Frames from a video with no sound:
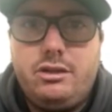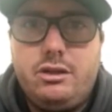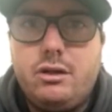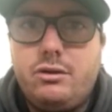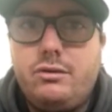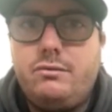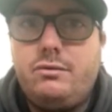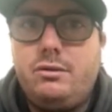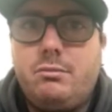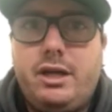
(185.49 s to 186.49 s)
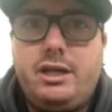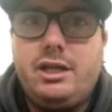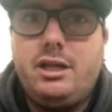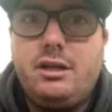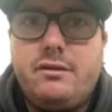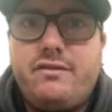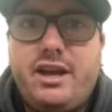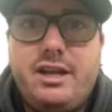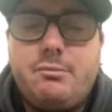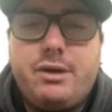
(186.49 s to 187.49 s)
You know, you might get in a
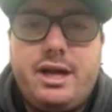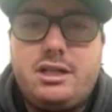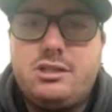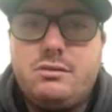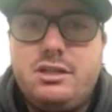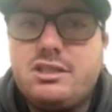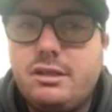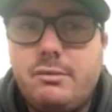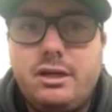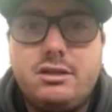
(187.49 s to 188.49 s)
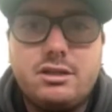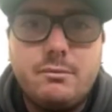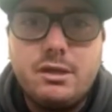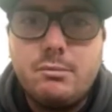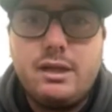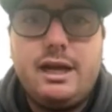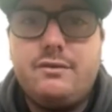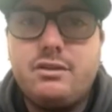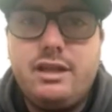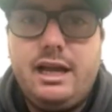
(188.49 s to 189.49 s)
fight in practice with a teammate or something, but
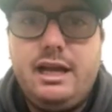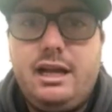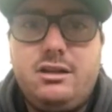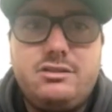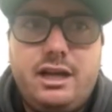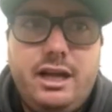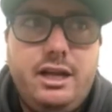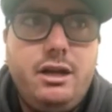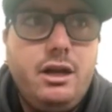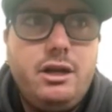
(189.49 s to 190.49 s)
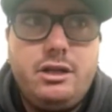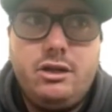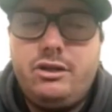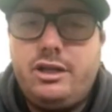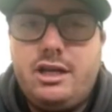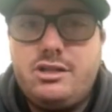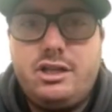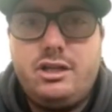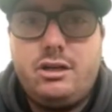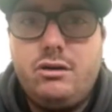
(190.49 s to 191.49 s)
after that, outside, you know, you guys are
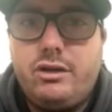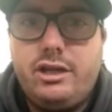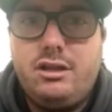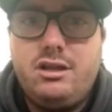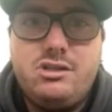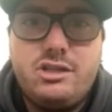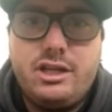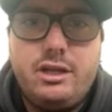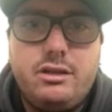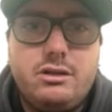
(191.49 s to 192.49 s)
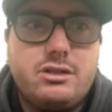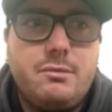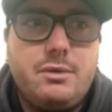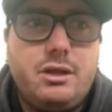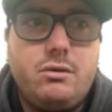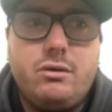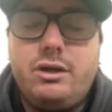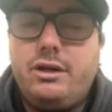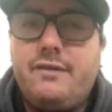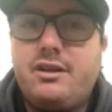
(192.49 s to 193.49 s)
gonna go get lunch together or something, or
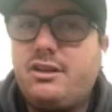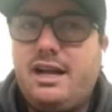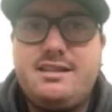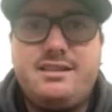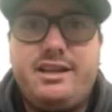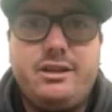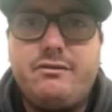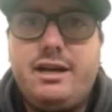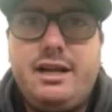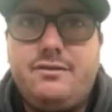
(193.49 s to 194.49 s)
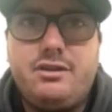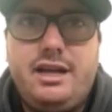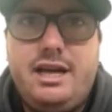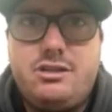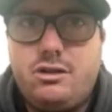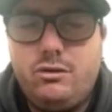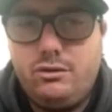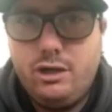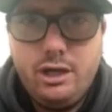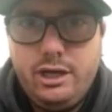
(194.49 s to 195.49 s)
you have a class together right after that.
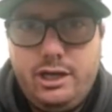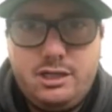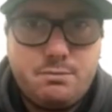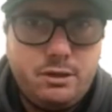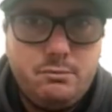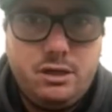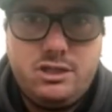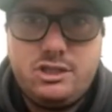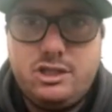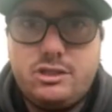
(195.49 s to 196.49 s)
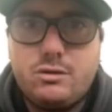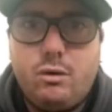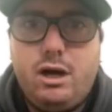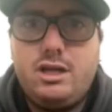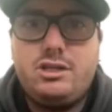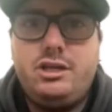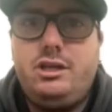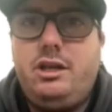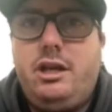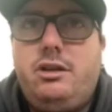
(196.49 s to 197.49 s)
So it's pretty much just squashed,
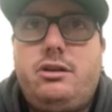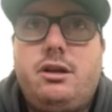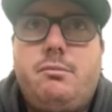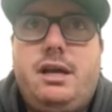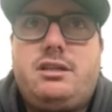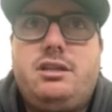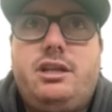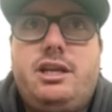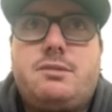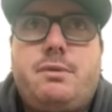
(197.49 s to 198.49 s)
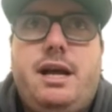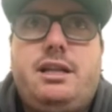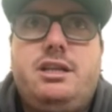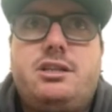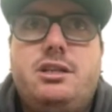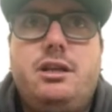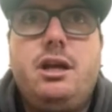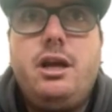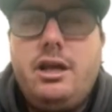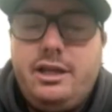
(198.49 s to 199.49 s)
and you come back to the next practice, and
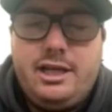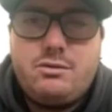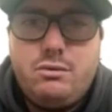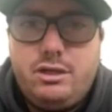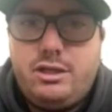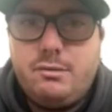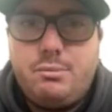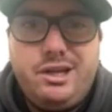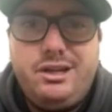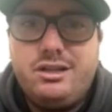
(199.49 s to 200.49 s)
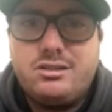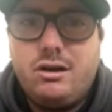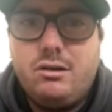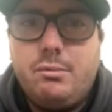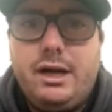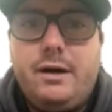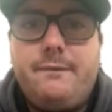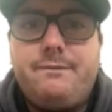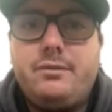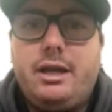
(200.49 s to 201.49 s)
that's what competing's all
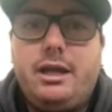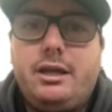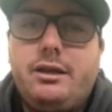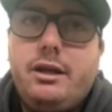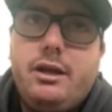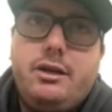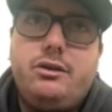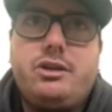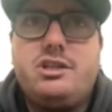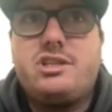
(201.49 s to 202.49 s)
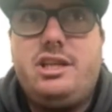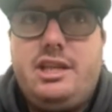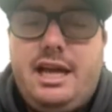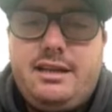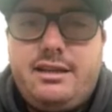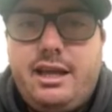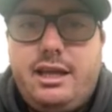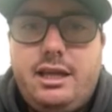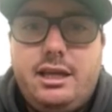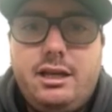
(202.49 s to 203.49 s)
about. And you can see that
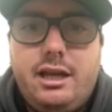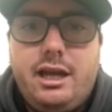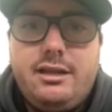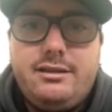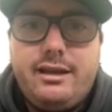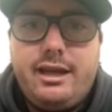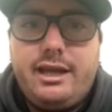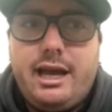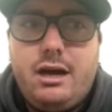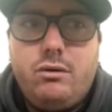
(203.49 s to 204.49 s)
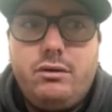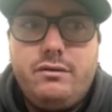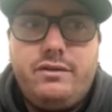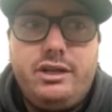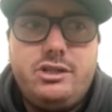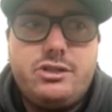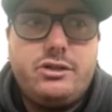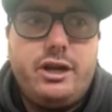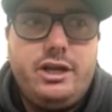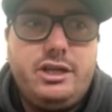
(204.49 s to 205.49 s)
day in and day out of each
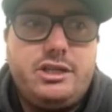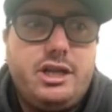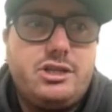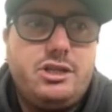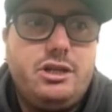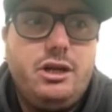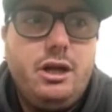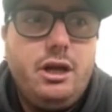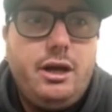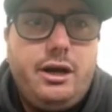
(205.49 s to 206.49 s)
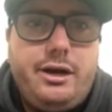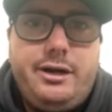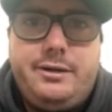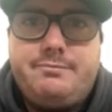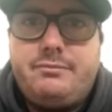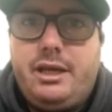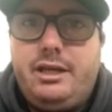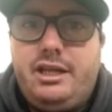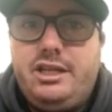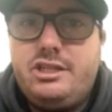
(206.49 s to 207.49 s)
training session
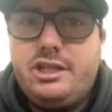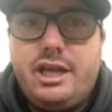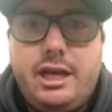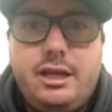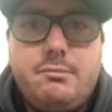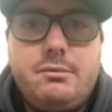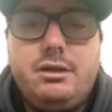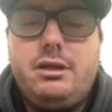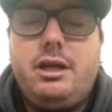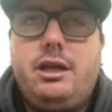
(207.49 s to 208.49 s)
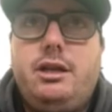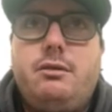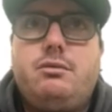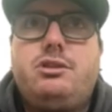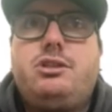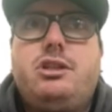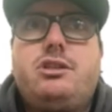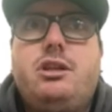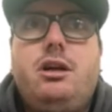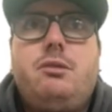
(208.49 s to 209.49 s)
and each game. And it was
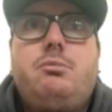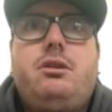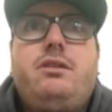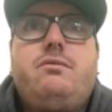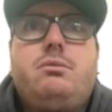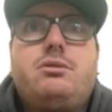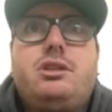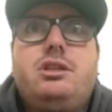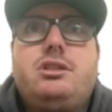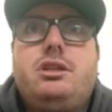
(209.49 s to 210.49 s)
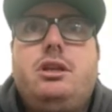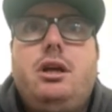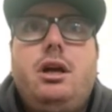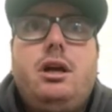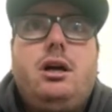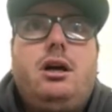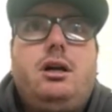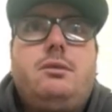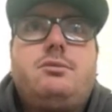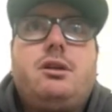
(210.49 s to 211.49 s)
just an unbelievable season,
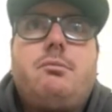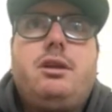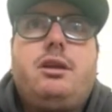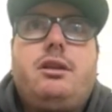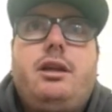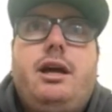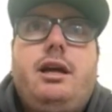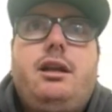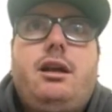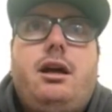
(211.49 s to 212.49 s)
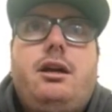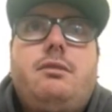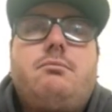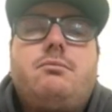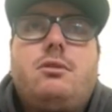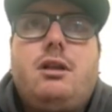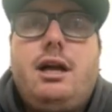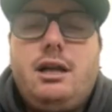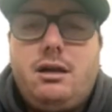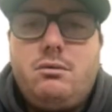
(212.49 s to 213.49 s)
something that I'm
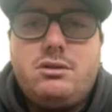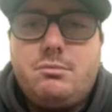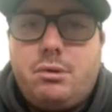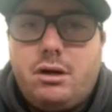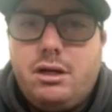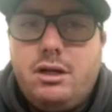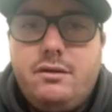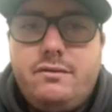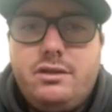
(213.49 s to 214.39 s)
glad I was a part of.